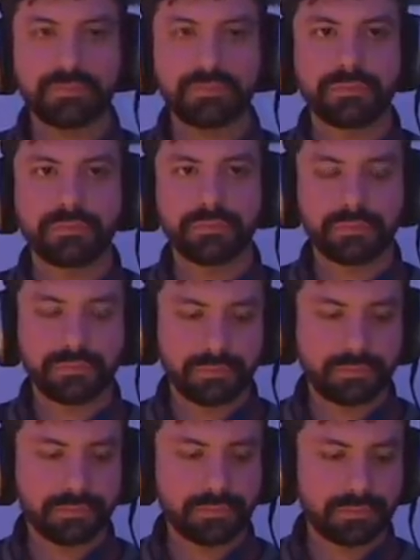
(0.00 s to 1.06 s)

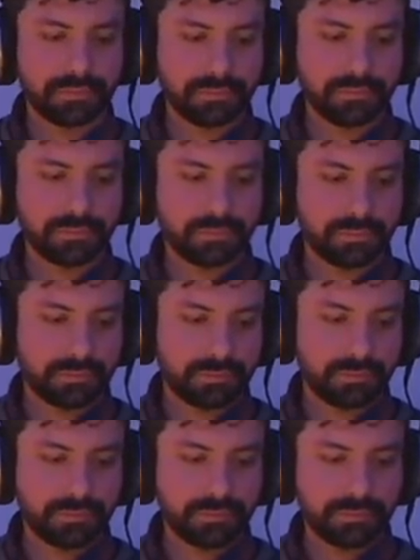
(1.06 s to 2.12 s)

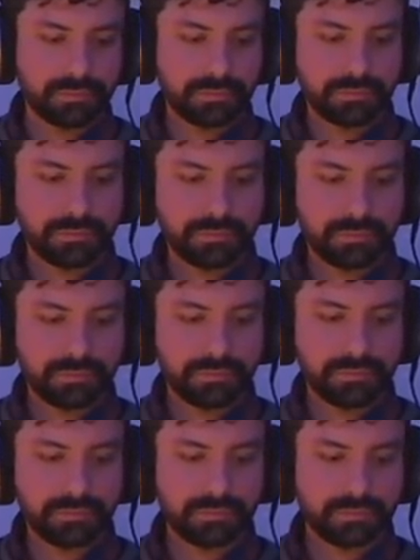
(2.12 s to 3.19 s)

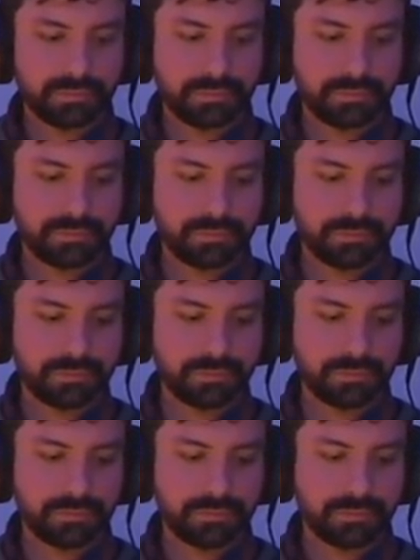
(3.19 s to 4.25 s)
(silent)